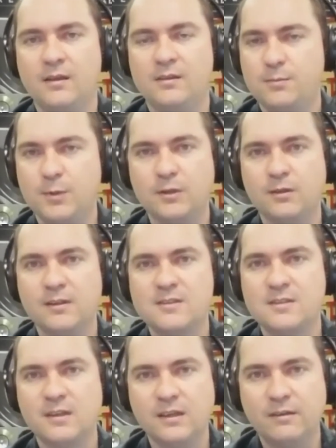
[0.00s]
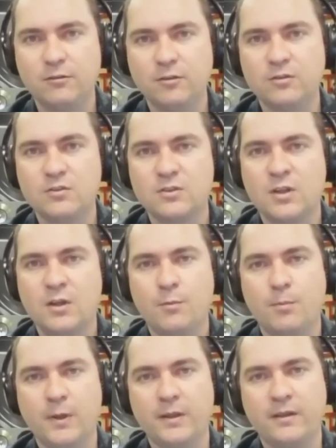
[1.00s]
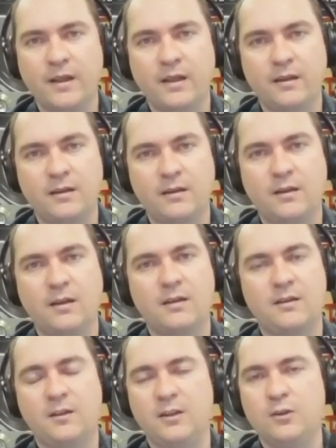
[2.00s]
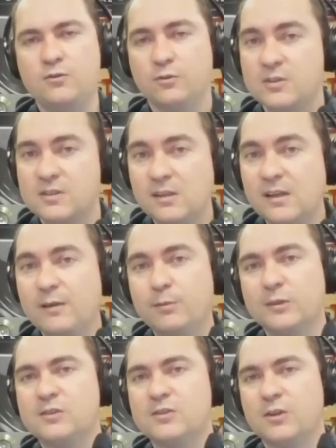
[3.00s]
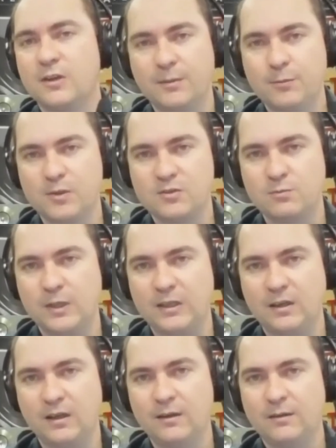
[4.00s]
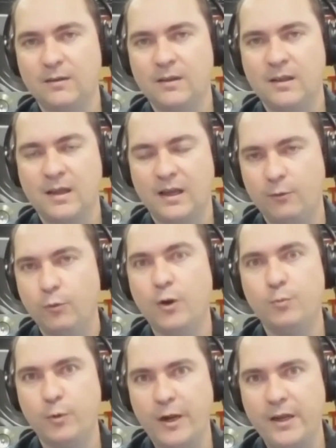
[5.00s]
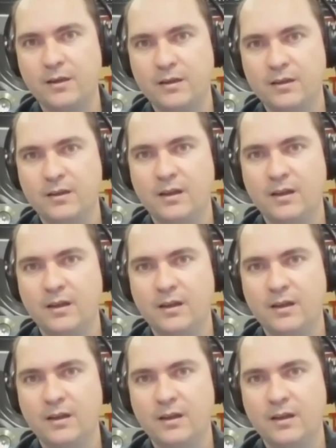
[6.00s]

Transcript: typical listening levels, but that the user is still able to turn up the speaker and it won't break.